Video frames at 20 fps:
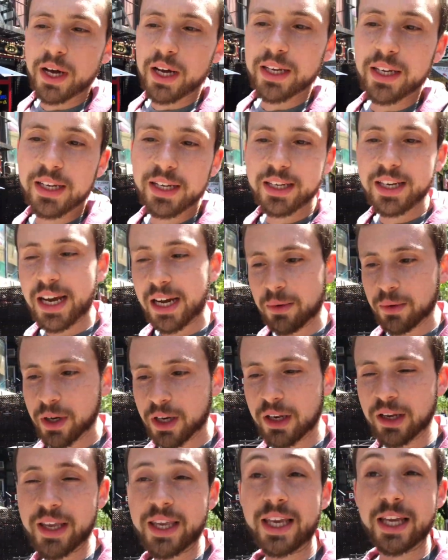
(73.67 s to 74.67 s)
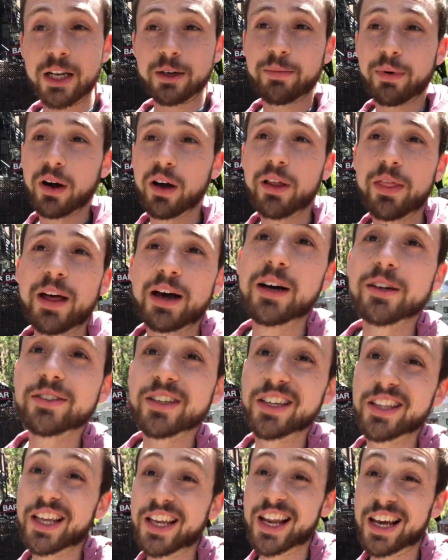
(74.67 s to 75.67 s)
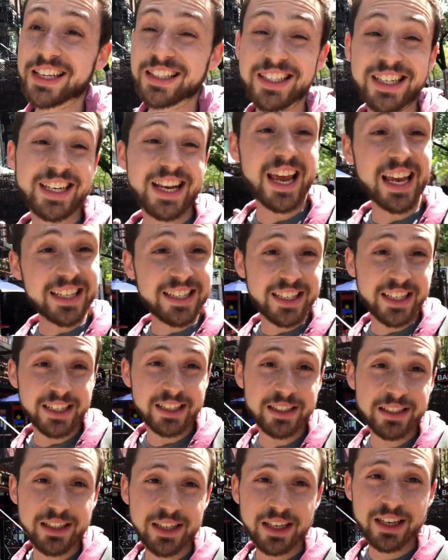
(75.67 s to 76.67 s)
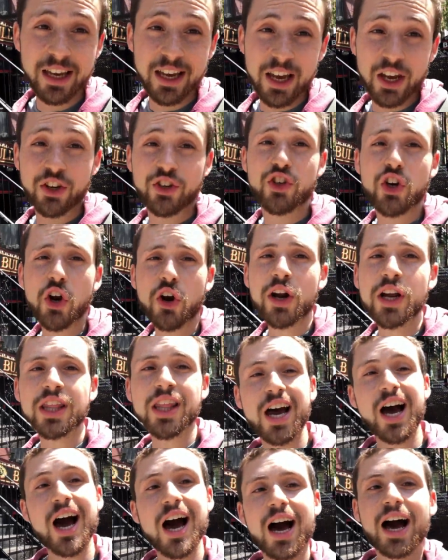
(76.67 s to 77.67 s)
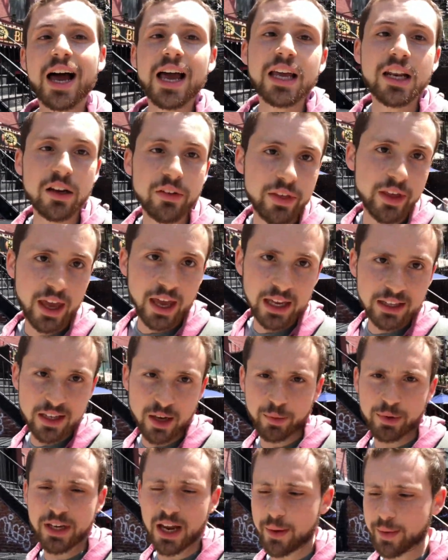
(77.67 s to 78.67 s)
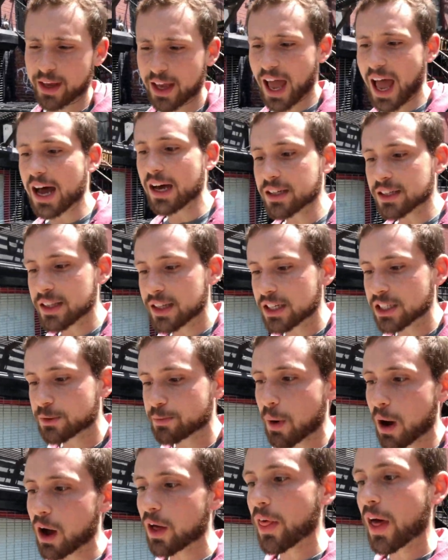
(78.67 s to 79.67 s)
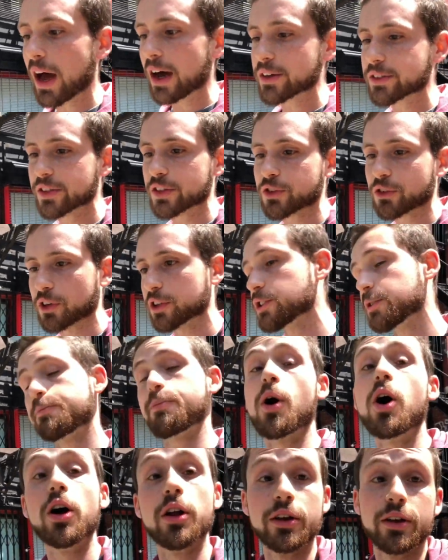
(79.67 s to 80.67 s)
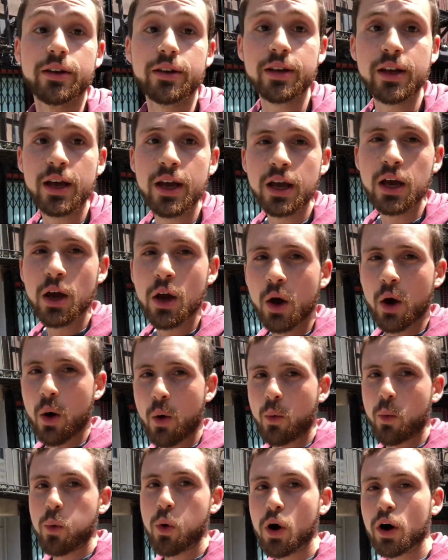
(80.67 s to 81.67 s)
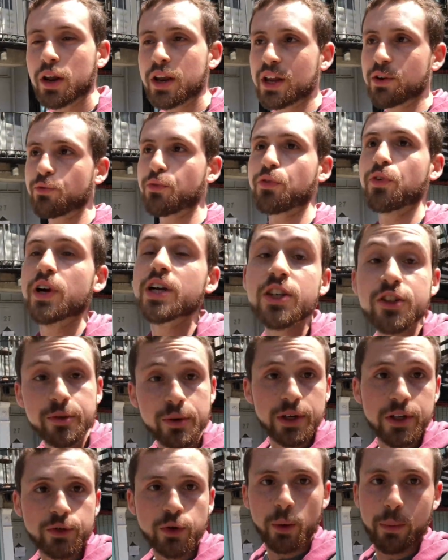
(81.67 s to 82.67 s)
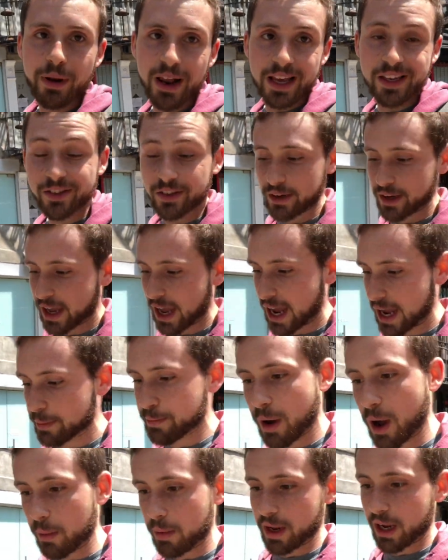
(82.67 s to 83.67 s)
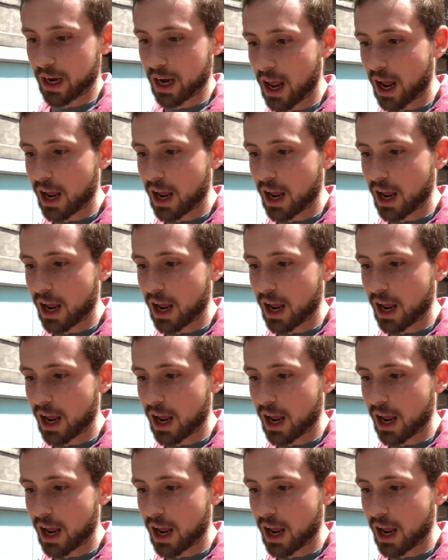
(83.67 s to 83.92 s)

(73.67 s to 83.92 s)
but now we're looking at a bathhouse in the 1980s. During the height of the AIDS epidemic, how did these bathhouses respond? What infringements were placed on gay public